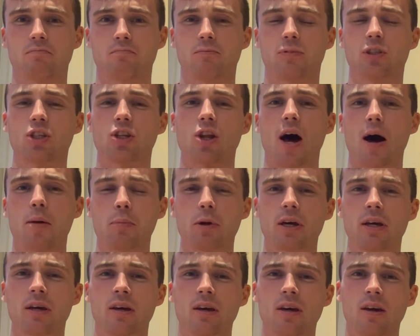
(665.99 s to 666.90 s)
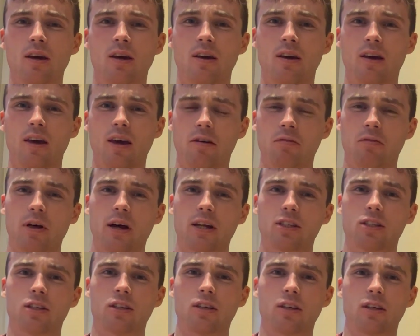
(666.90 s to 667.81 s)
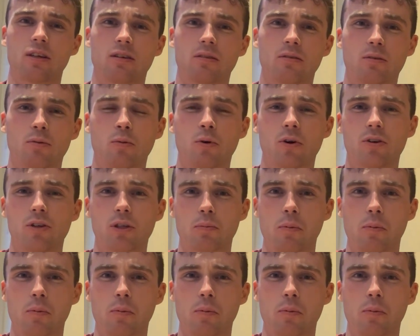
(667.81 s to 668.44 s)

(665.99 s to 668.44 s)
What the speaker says: sloppy, if that's the word.